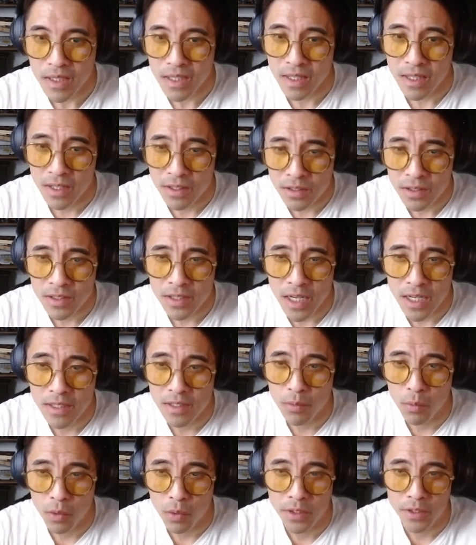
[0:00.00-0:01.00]
it's gonna take
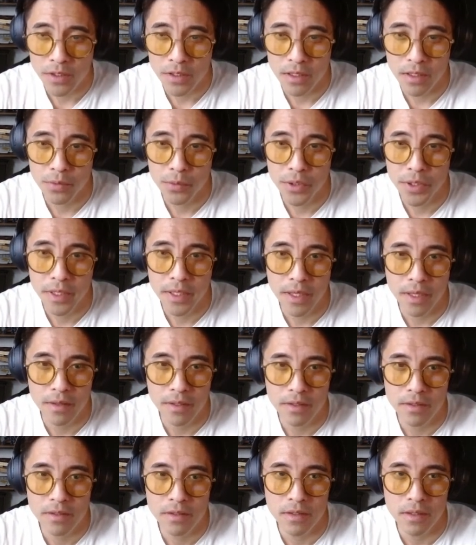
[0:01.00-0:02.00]
some work to really get
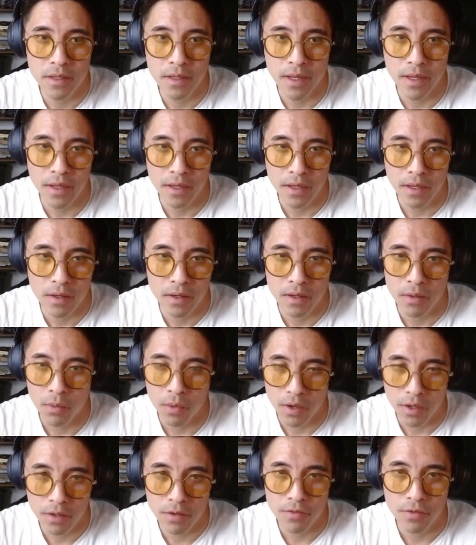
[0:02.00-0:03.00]
this to like
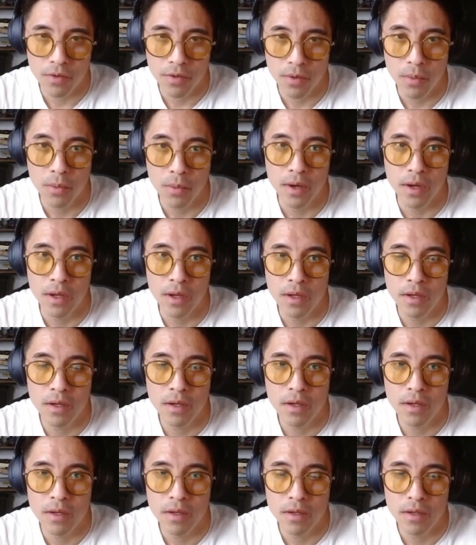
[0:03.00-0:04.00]
work for what
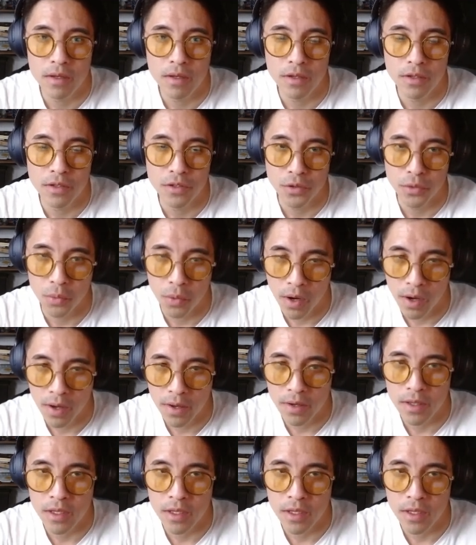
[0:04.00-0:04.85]
you want.